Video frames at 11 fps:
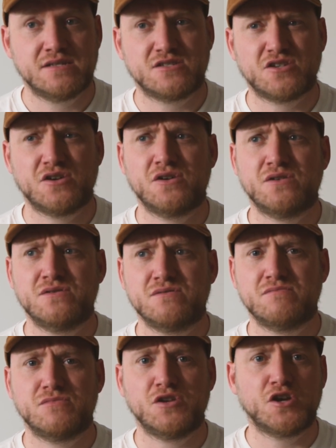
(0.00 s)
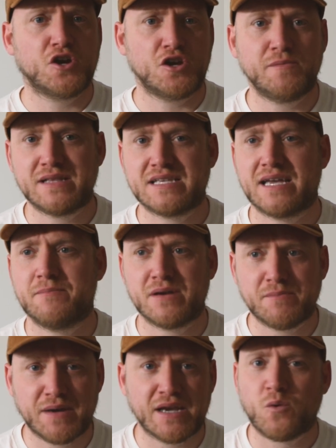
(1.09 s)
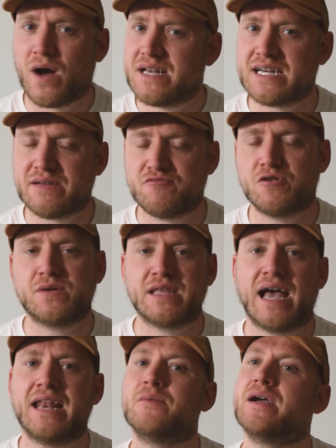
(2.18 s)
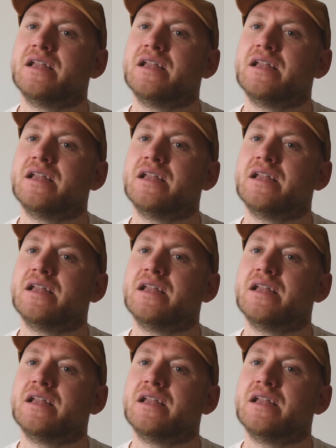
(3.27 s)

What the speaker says: so you're going to be being quite deliberate with it anyway.